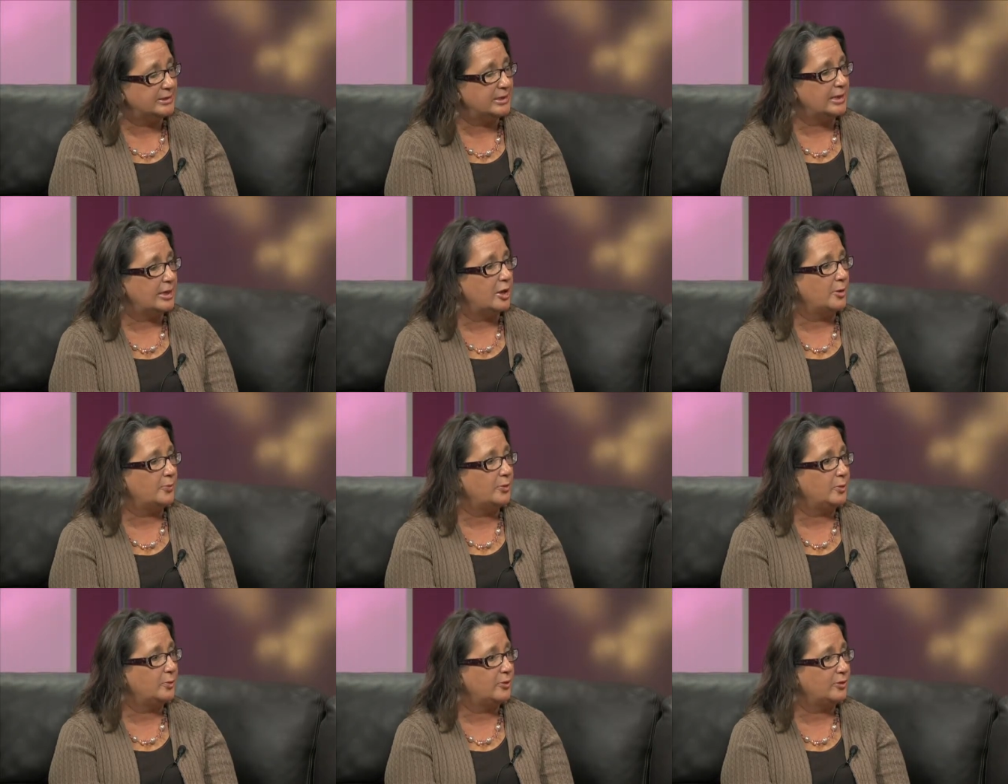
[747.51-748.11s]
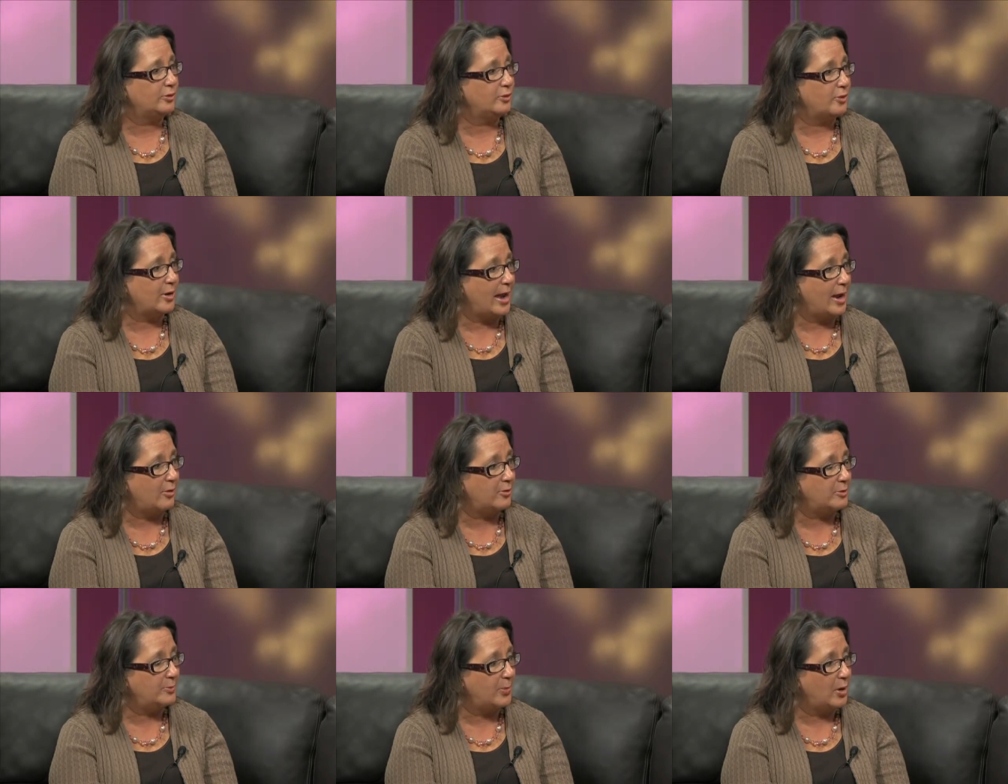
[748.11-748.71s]
that help you with your
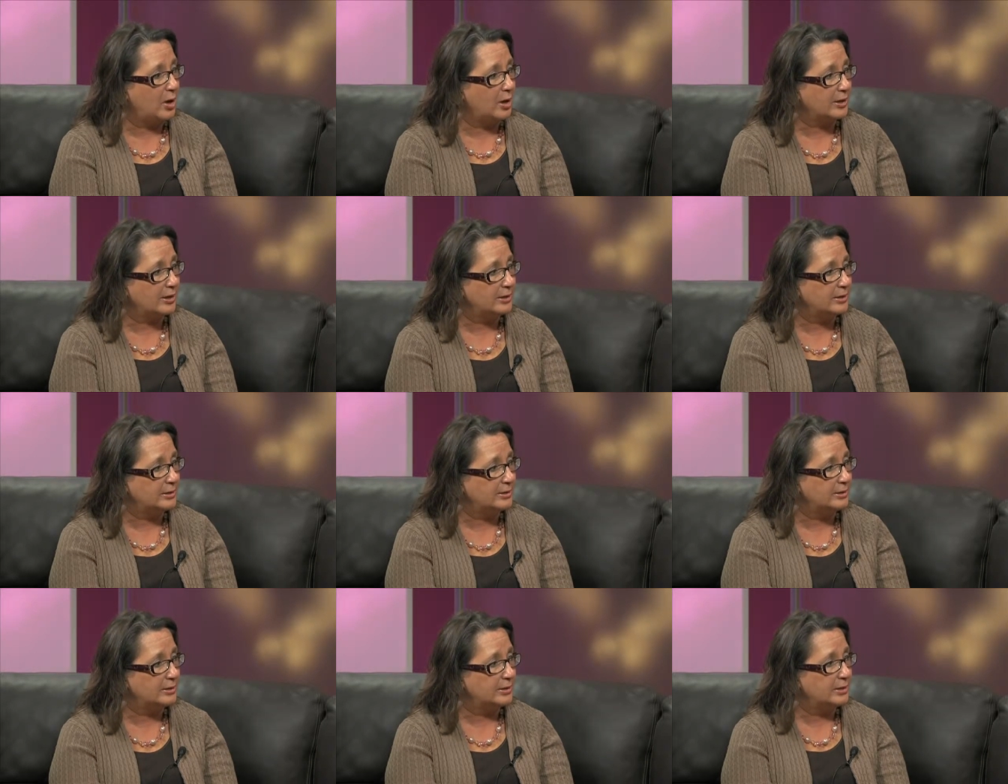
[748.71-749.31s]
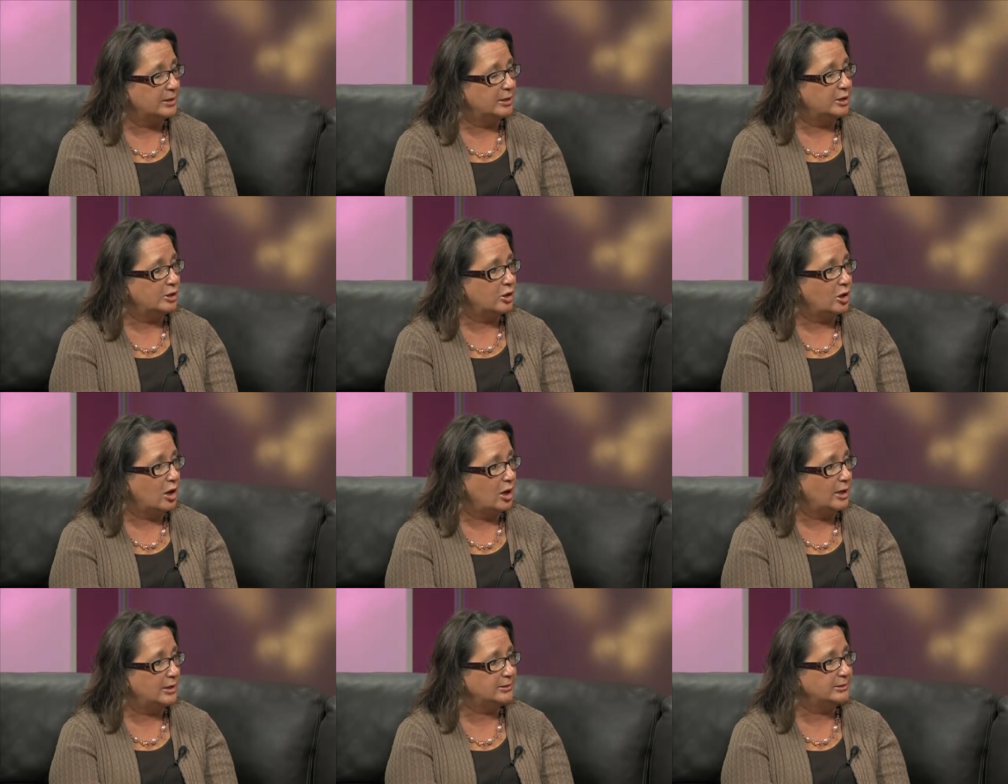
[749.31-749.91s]
out of pocket
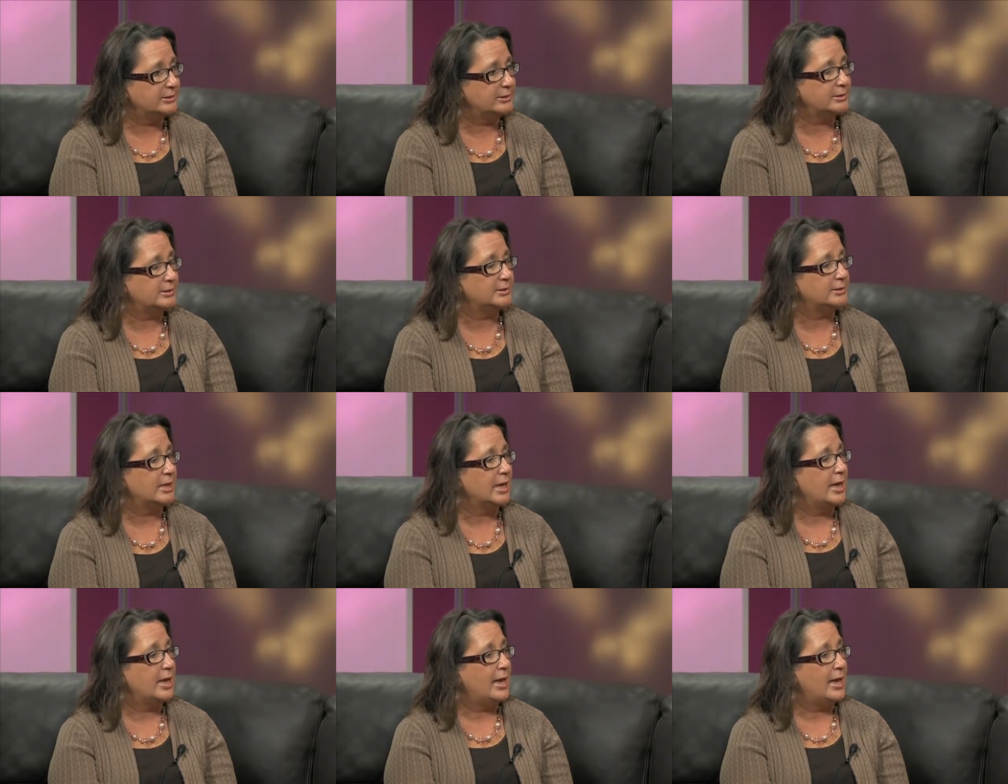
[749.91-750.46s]
costs,